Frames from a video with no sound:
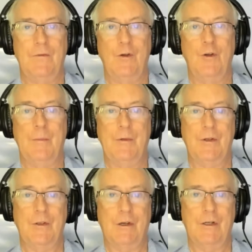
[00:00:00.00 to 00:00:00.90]
of
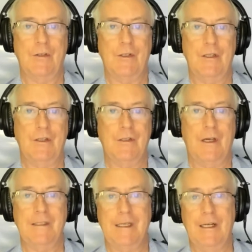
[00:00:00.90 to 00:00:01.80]
incompetents trying to steer the
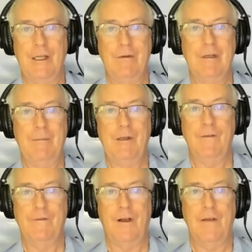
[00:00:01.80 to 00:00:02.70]
Titanic, you end up
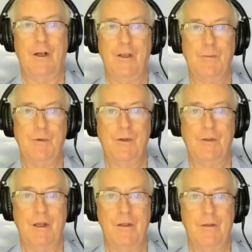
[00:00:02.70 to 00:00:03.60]
hitting five icebergs
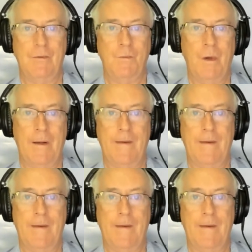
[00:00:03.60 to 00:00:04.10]
rather than one.